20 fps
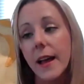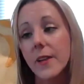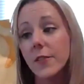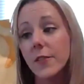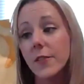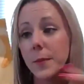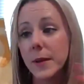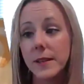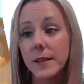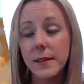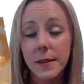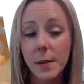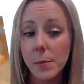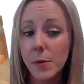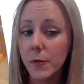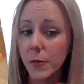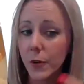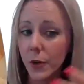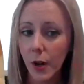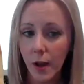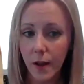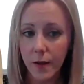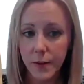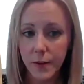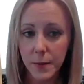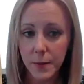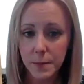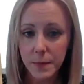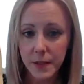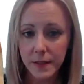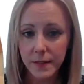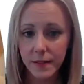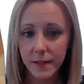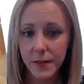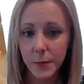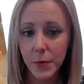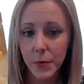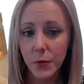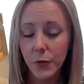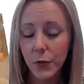I have made some of her other
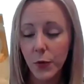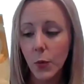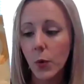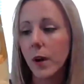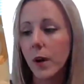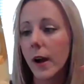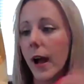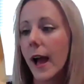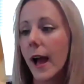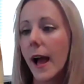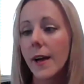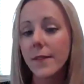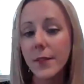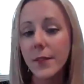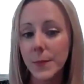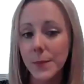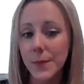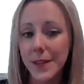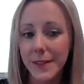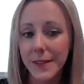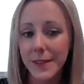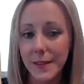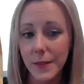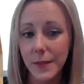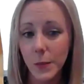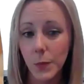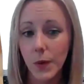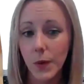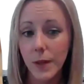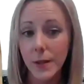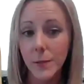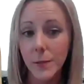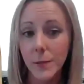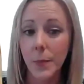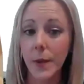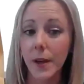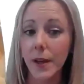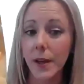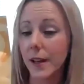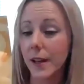mixes before. I haven't made this one,
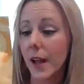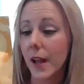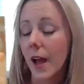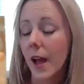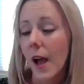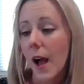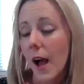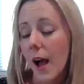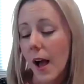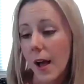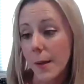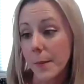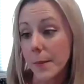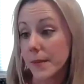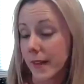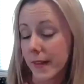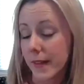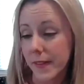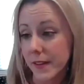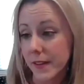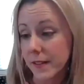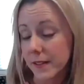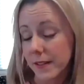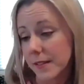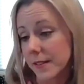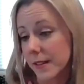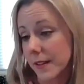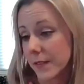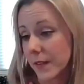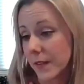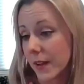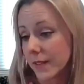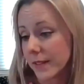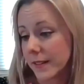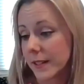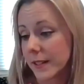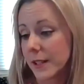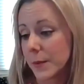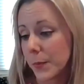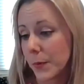but I think it's because I've not
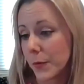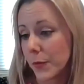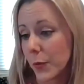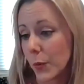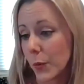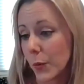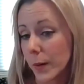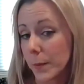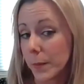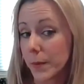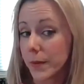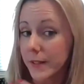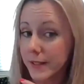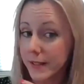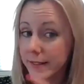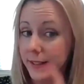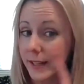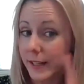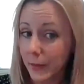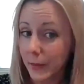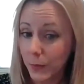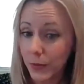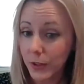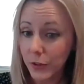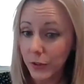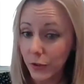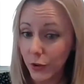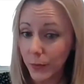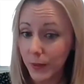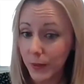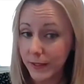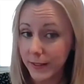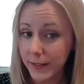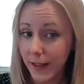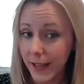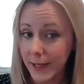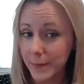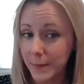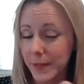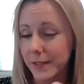seen it before. But like I said, I really took my
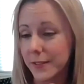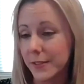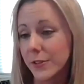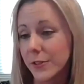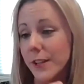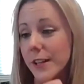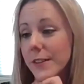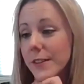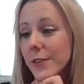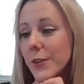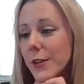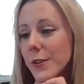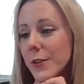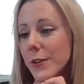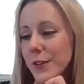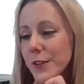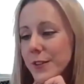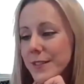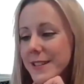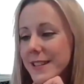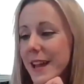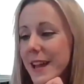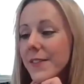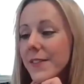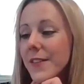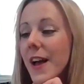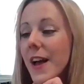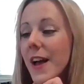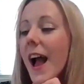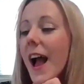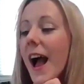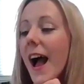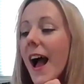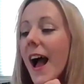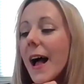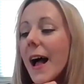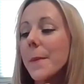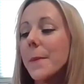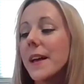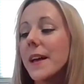time yesterday looking for stuff.
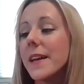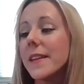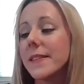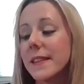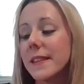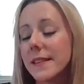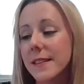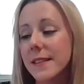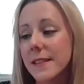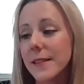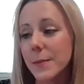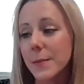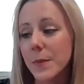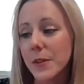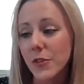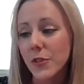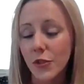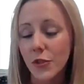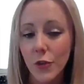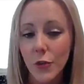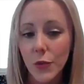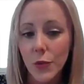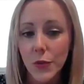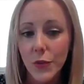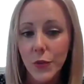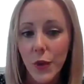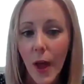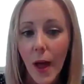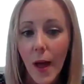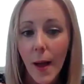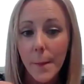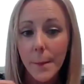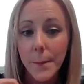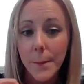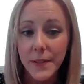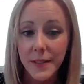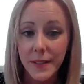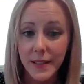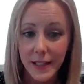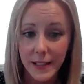And this is Miss Jones'
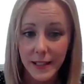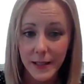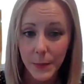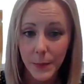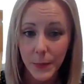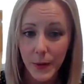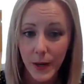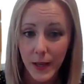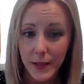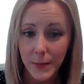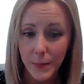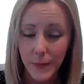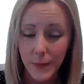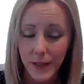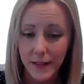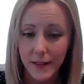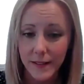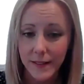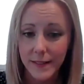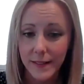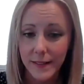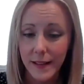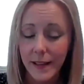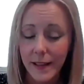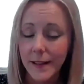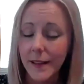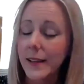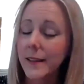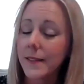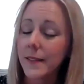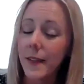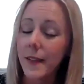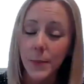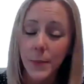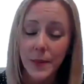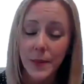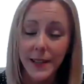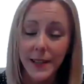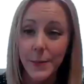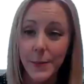banana bread mix. And I
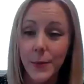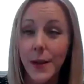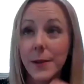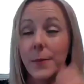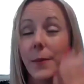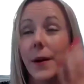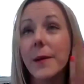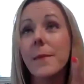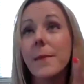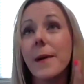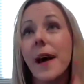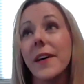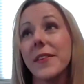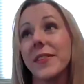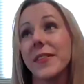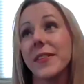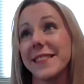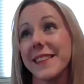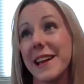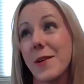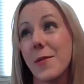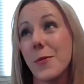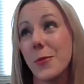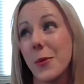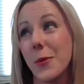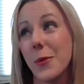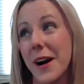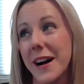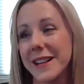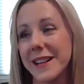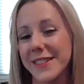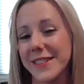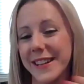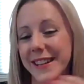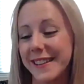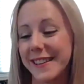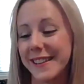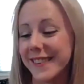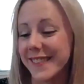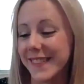love banana bread. My mouth is like
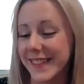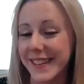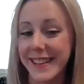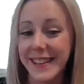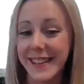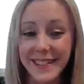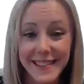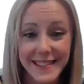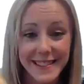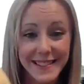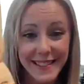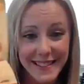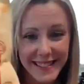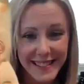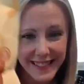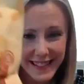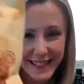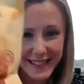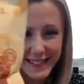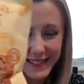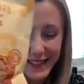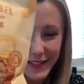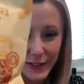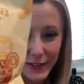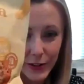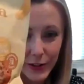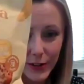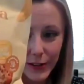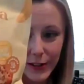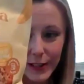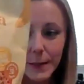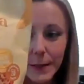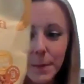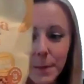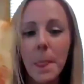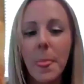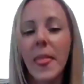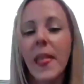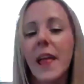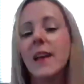watering looking at this. Doesn't this look good?